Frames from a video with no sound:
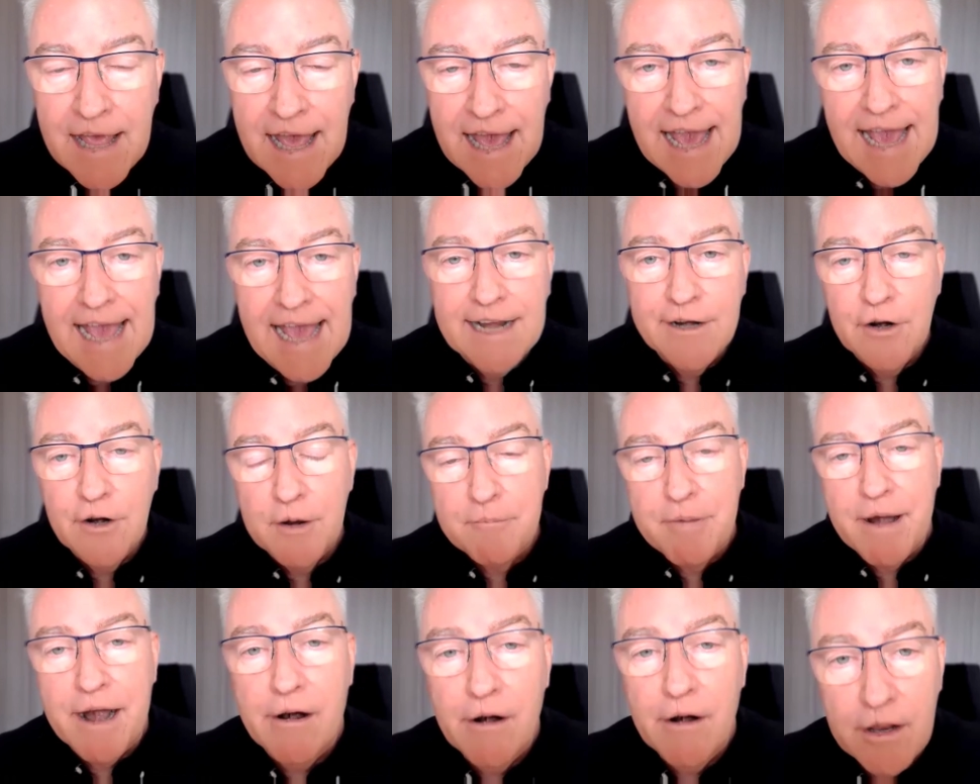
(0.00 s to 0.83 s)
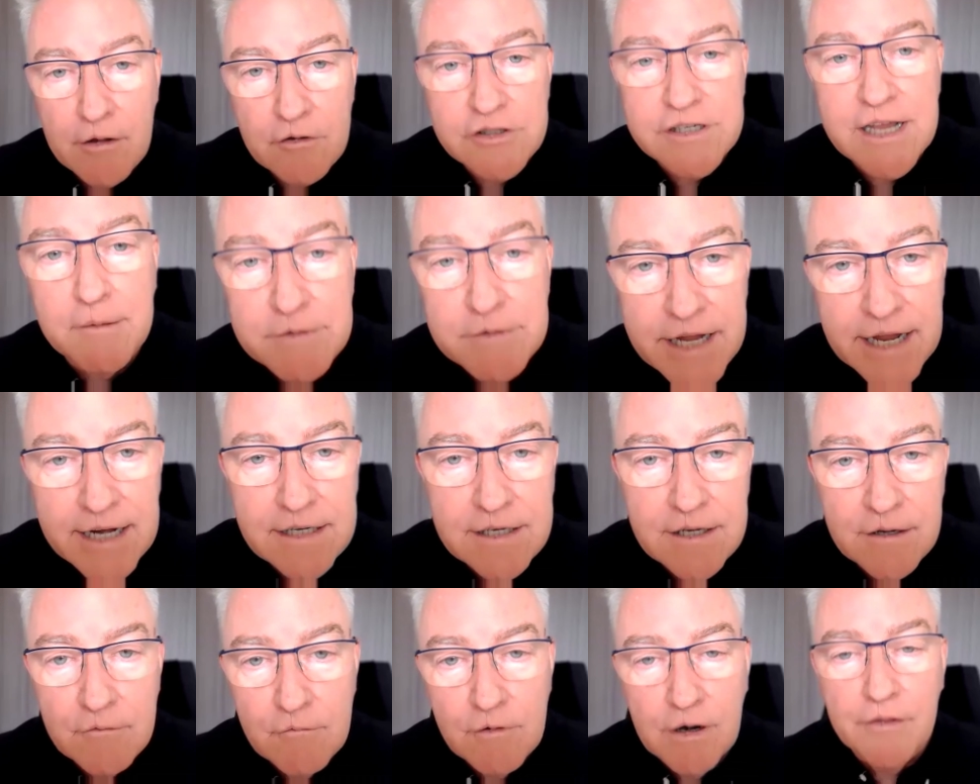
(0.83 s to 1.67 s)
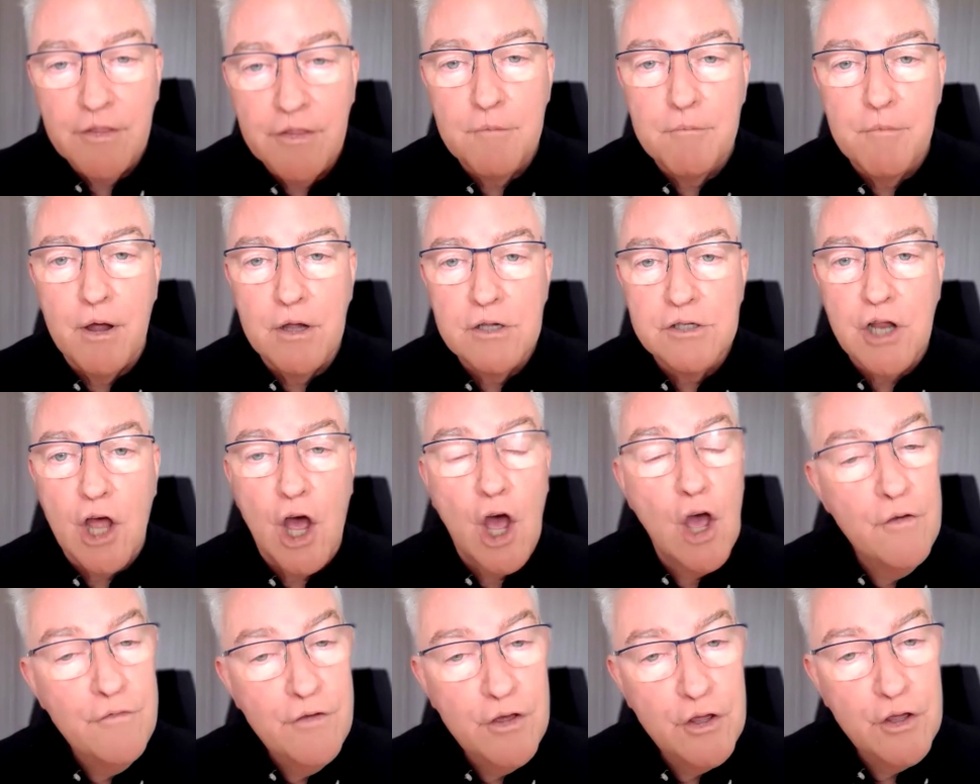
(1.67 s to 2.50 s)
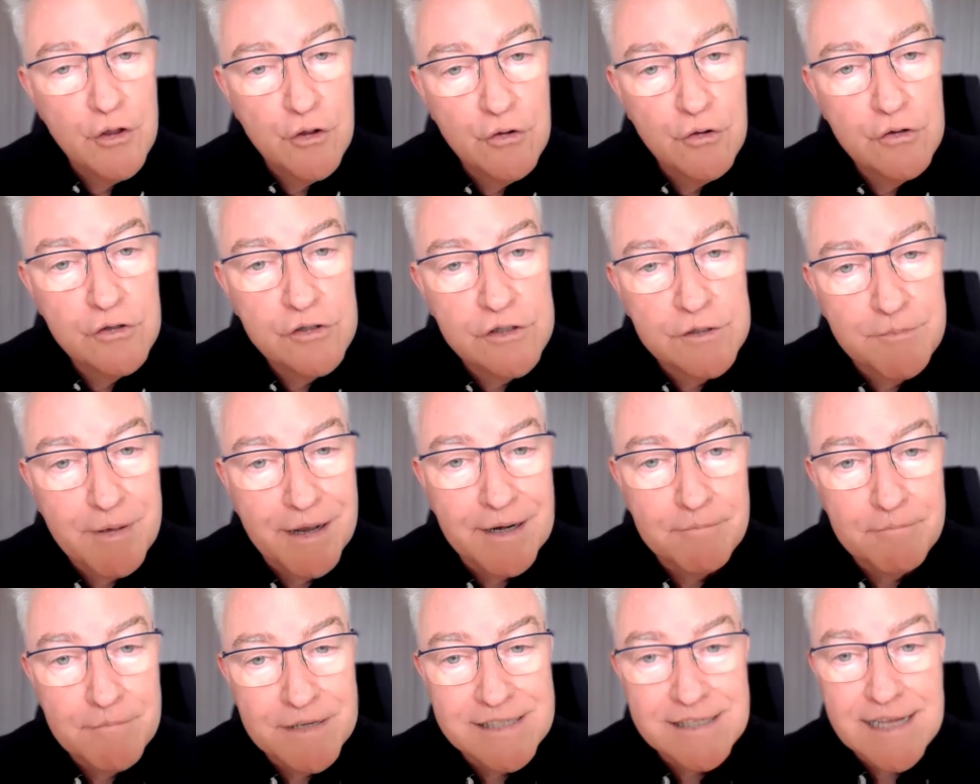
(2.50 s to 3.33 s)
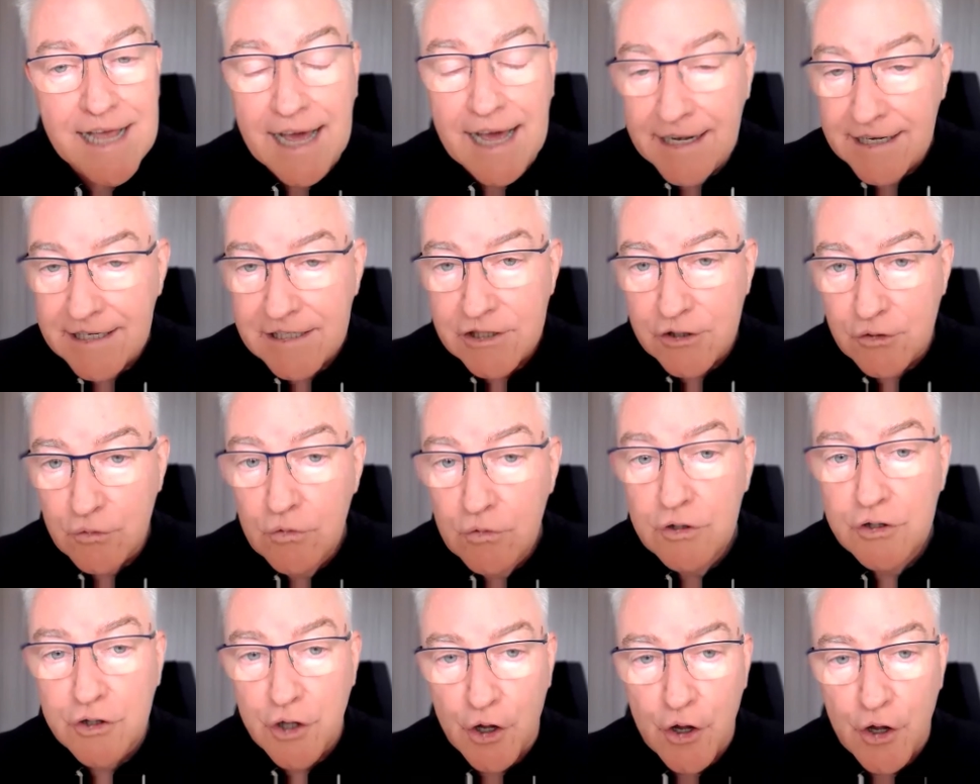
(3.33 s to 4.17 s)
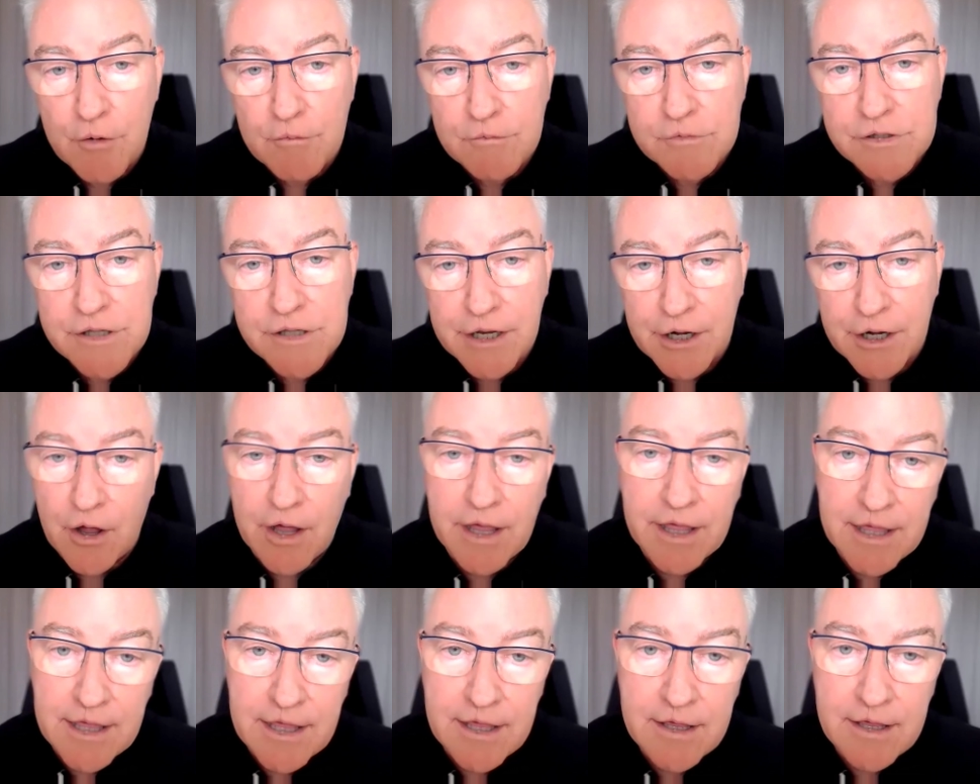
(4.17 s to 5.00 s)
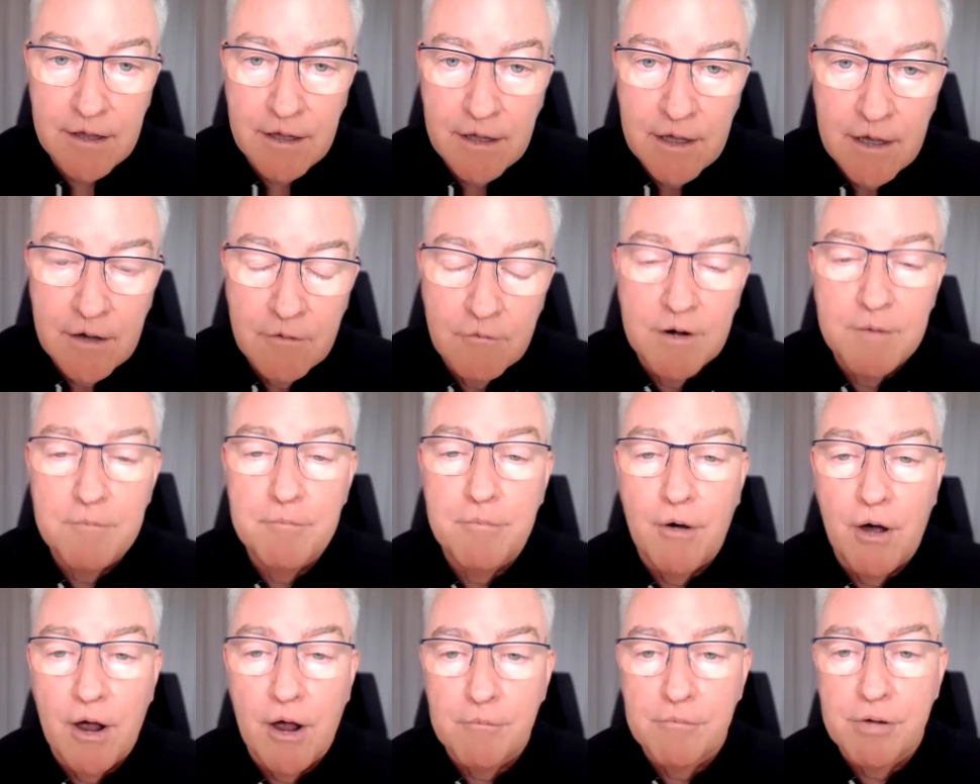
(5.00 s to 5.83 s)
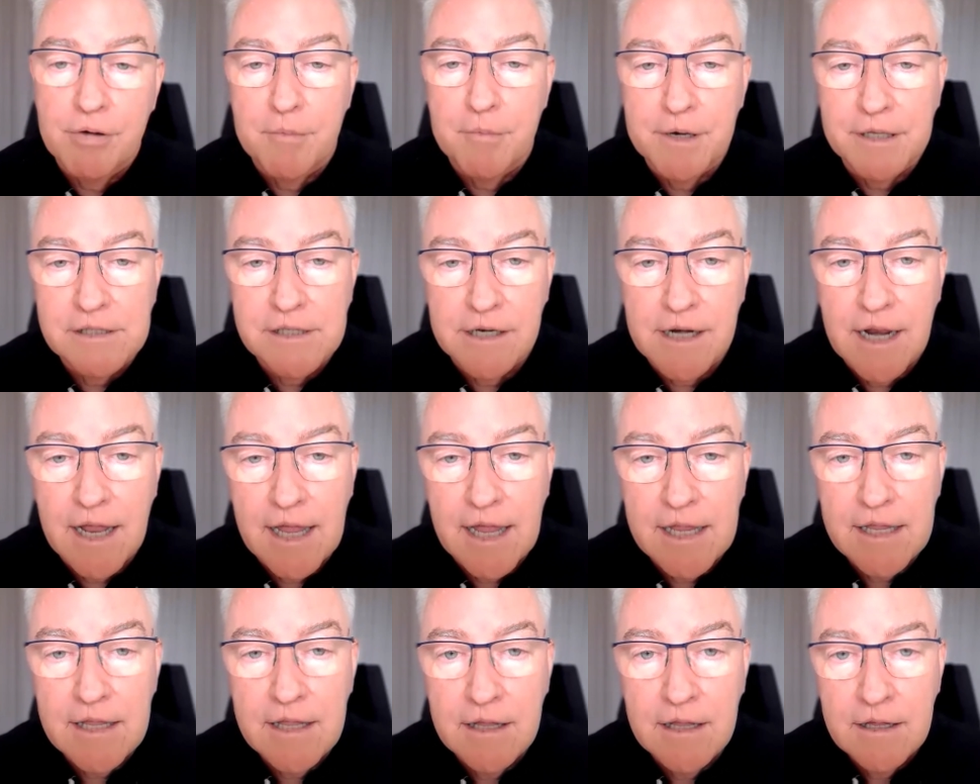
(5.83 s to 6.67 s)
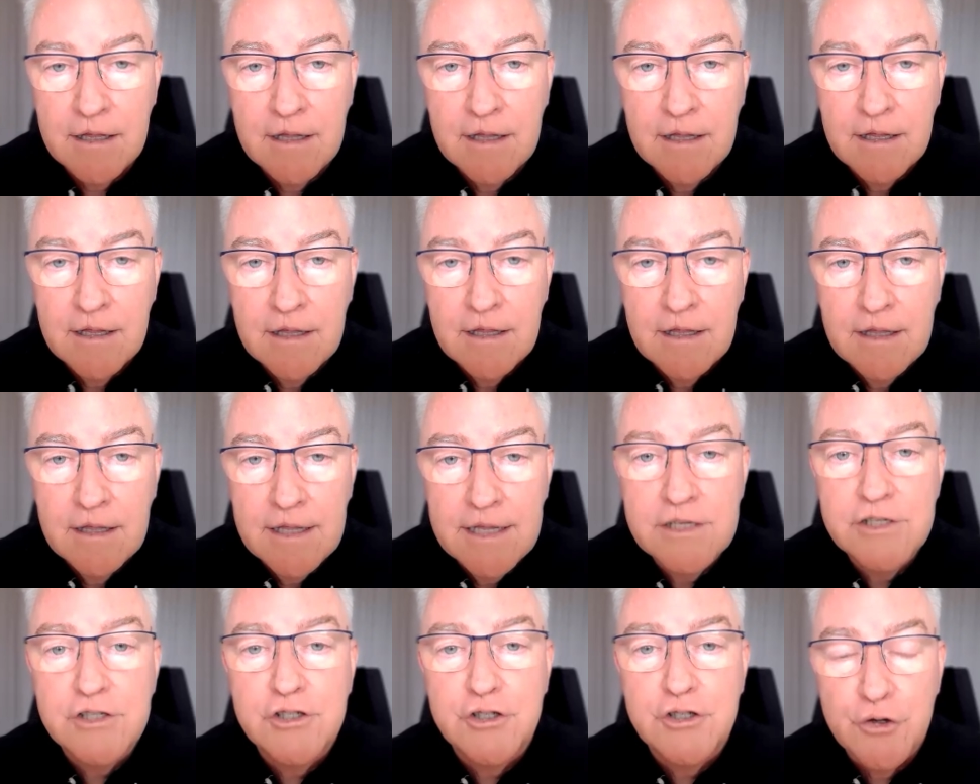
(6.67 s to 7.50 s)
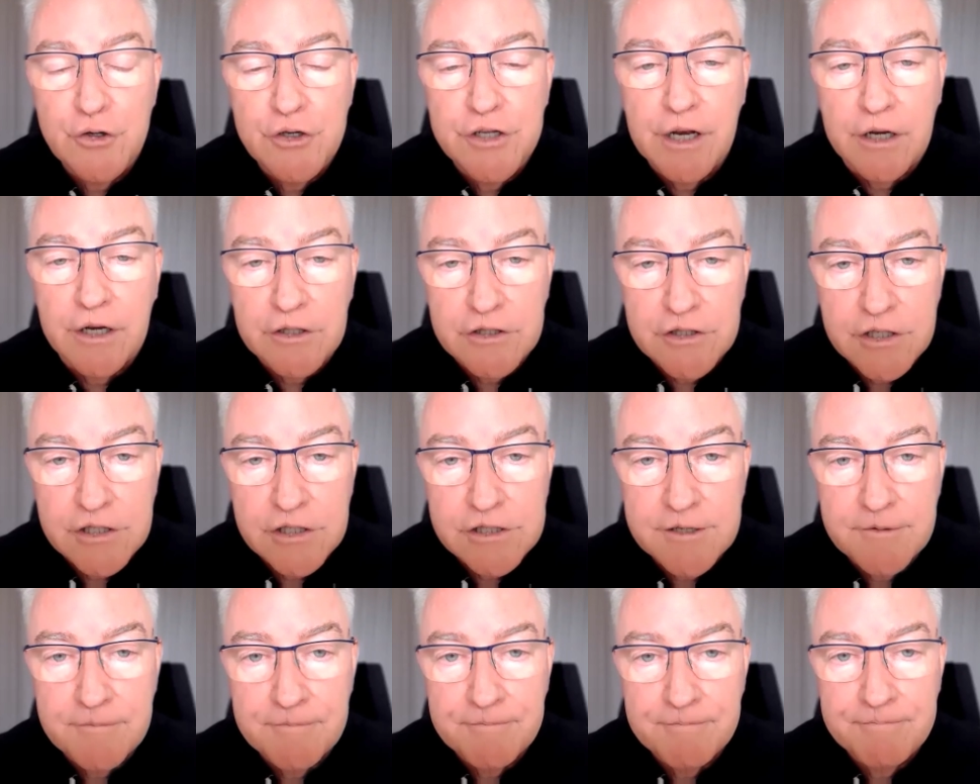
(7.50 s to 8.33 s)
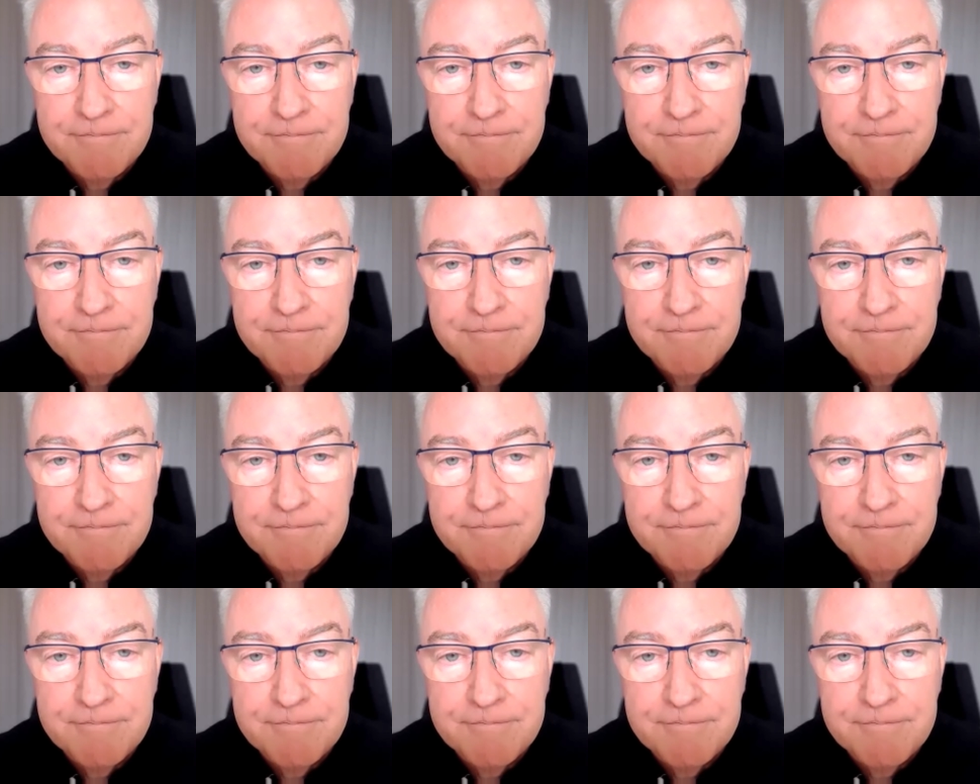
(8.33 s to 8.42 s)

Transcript: And on a parallel subject, one of the most overused but misunderstood terms that I hear when buying property today is due diligence.